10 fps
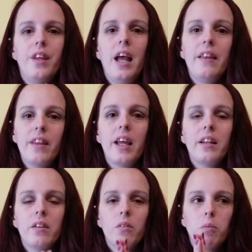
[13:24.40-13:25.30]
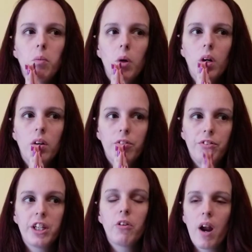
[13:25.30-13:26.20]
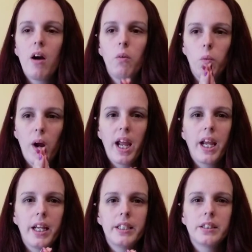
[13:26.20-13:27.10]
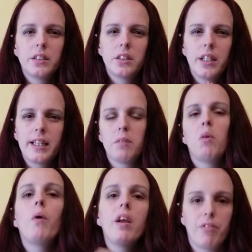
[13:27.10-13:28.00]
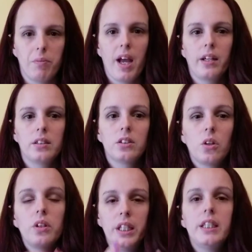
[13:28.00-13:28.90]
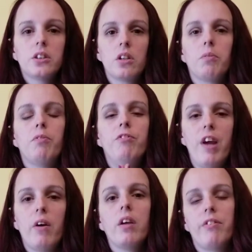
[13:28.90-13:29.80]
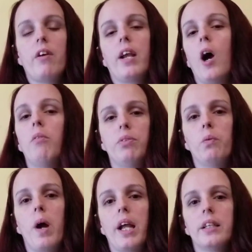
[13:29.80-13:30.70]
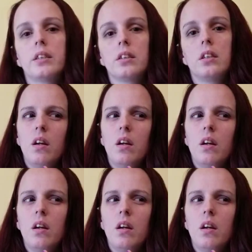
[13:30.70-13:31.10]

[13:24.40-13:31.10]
And then figure out ways to get them away from that. So these are very, very helpful ways.